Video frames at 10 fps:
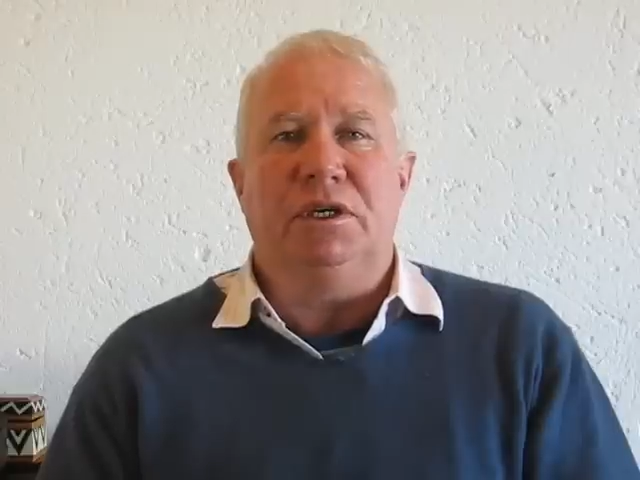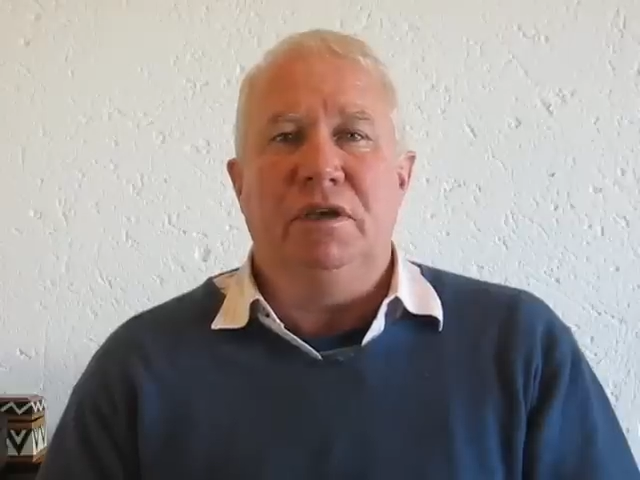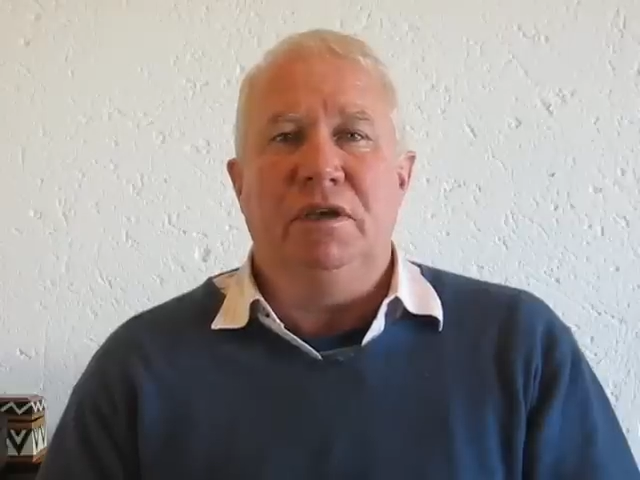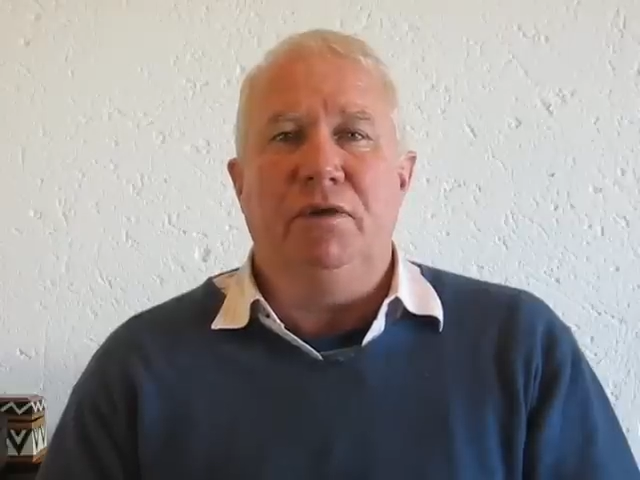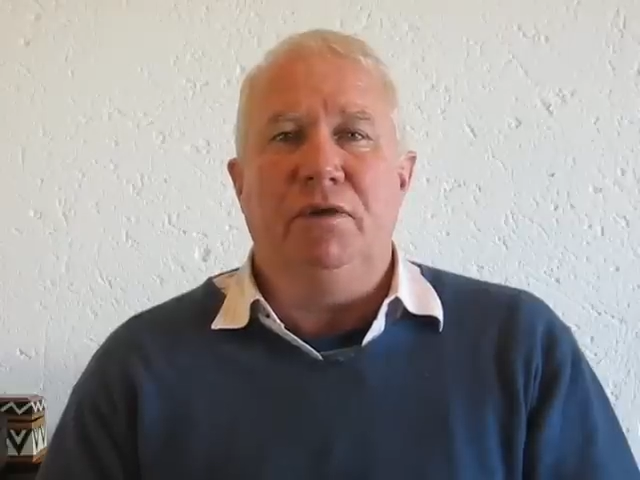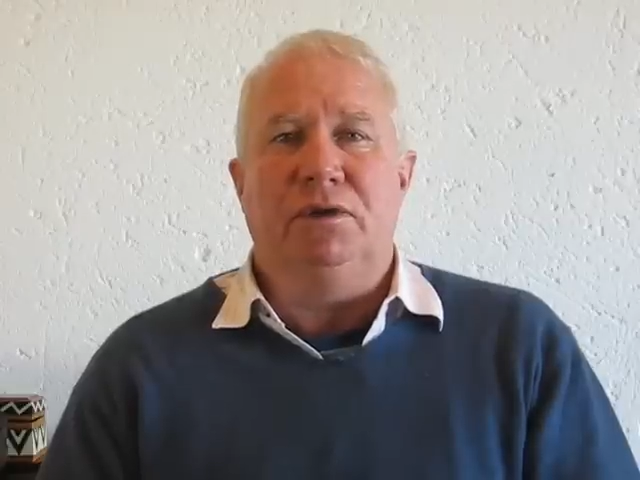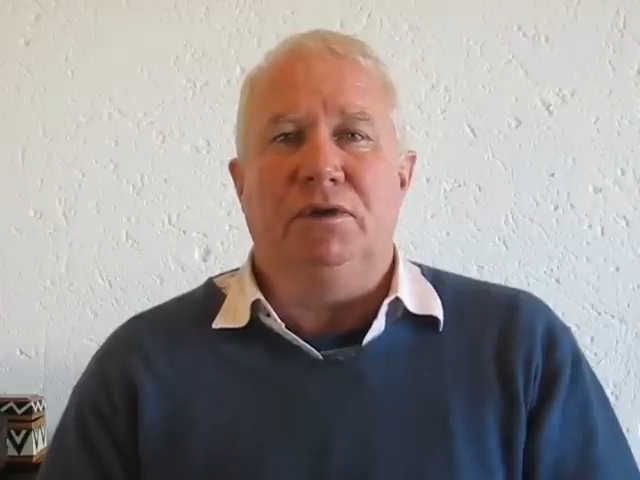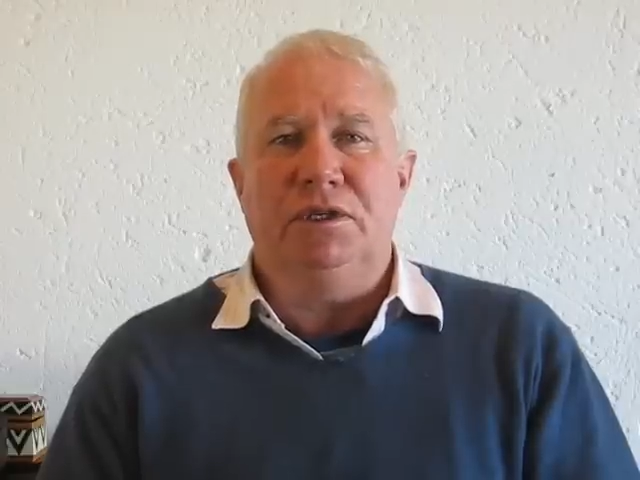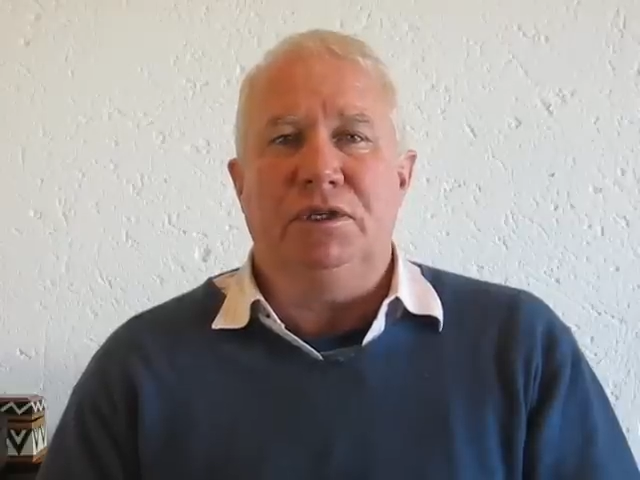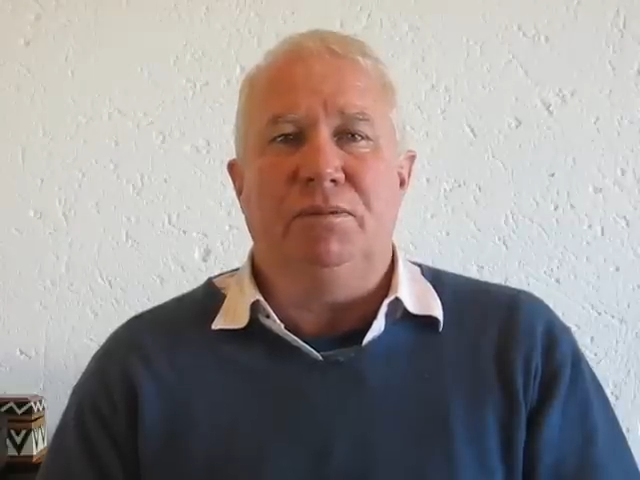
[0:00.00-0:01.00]
if we are
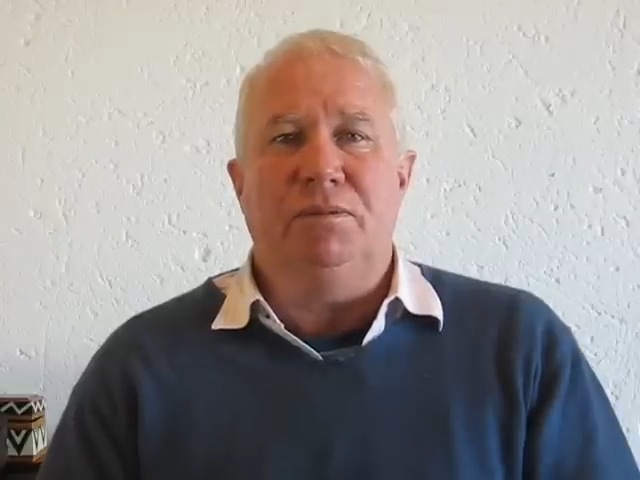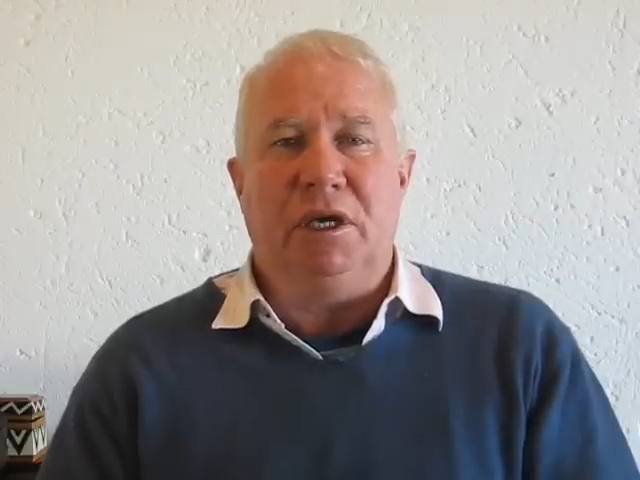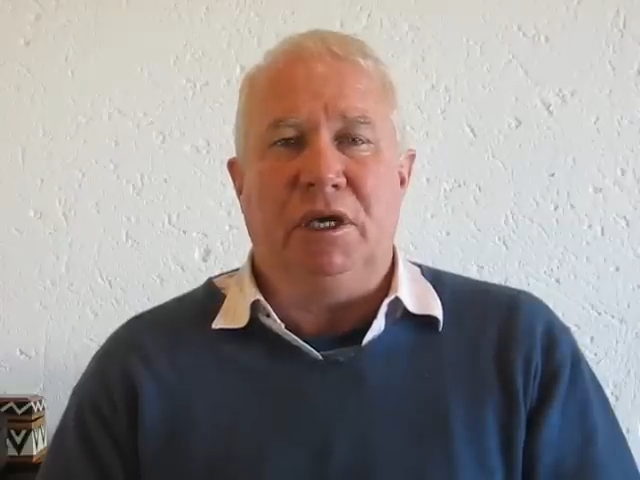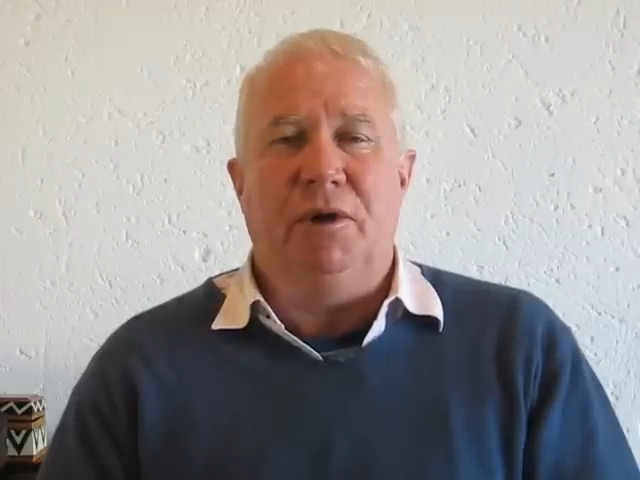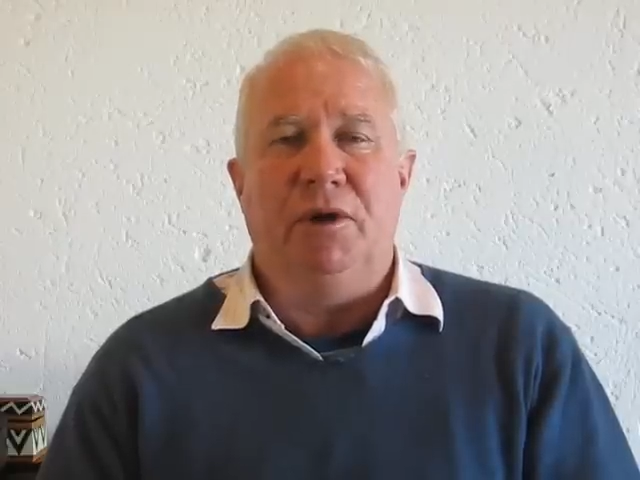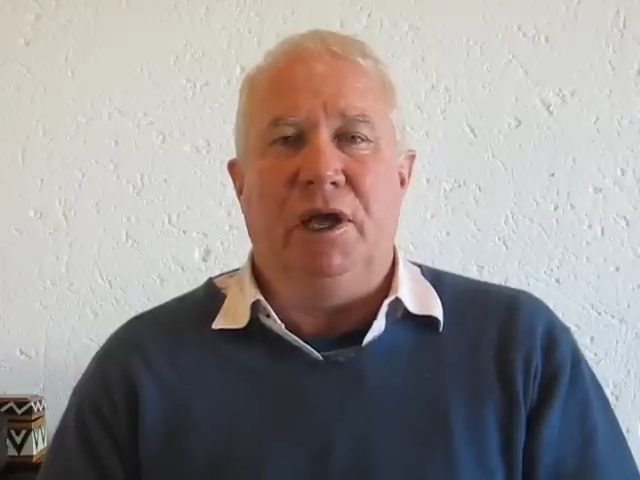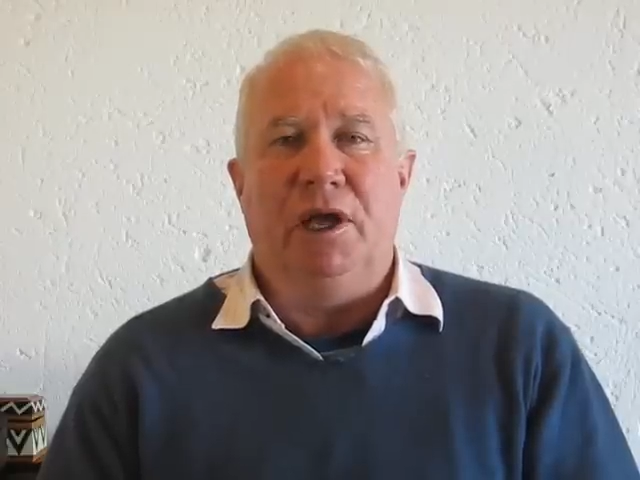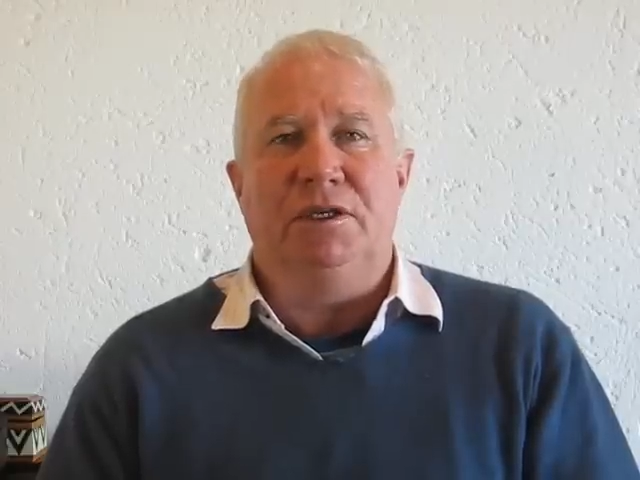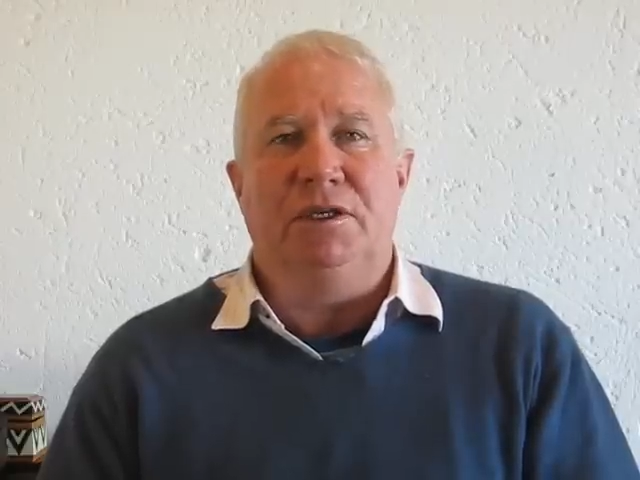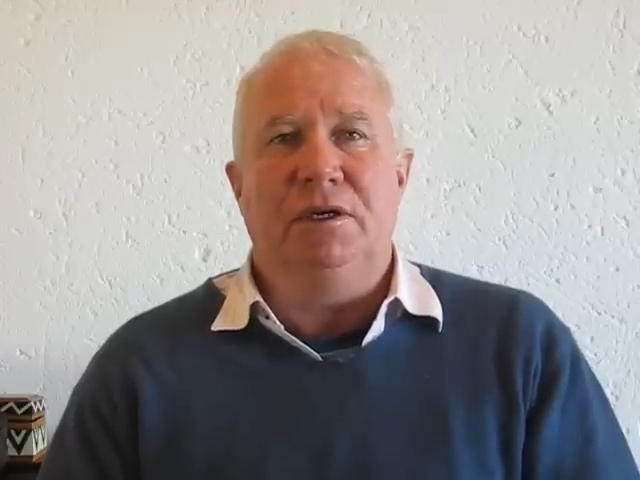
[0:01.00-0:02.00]
to see it become a
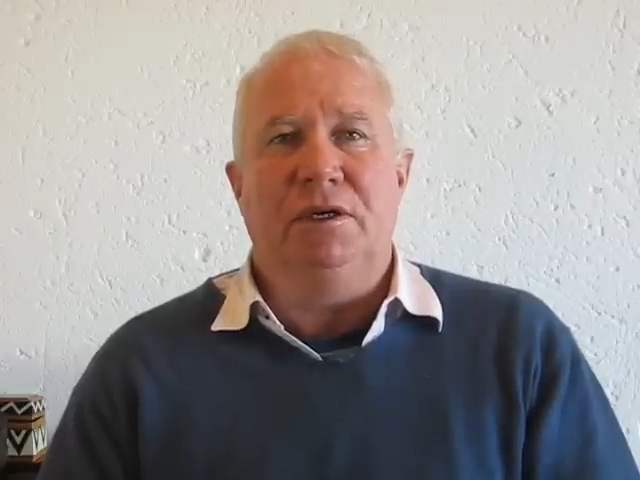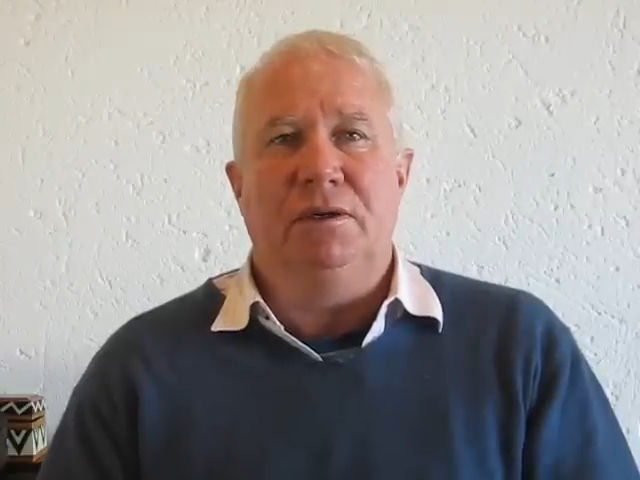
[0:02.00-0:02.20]
reality.